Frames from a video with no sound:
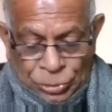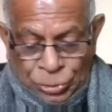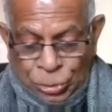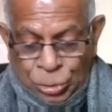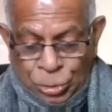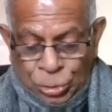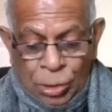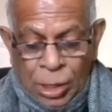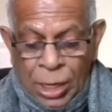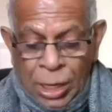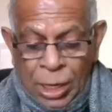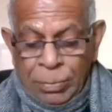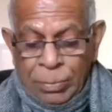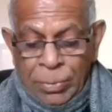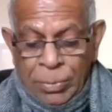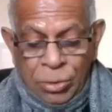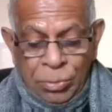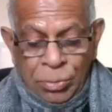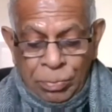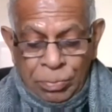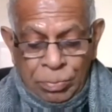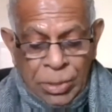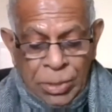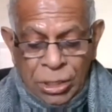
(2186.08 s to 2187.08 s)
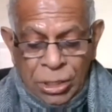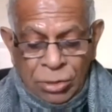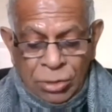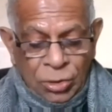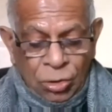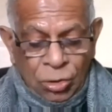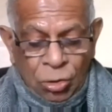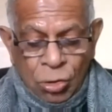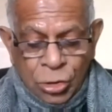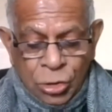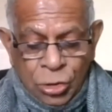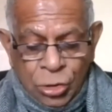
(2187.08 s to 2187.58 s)
So are many
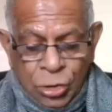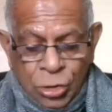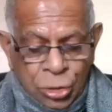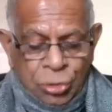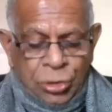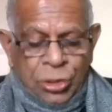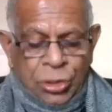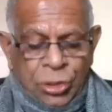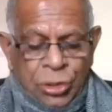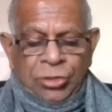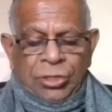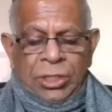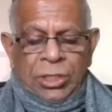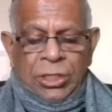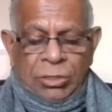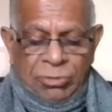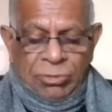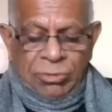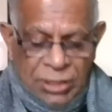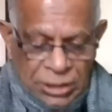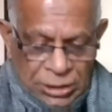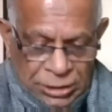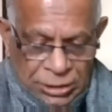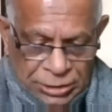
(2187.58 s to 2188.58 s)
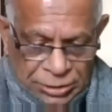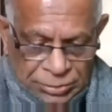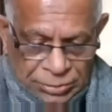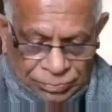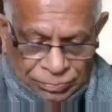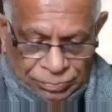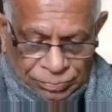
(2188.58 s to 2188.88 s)
of the constitutions in the world.